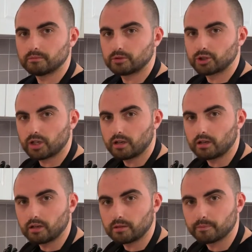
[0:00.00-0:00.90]

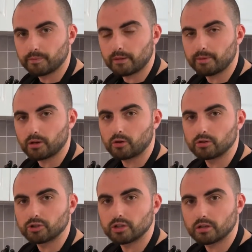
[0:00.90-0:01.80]
chili,
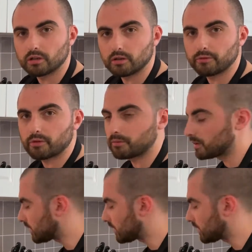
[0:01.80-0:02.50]
peperoncino from the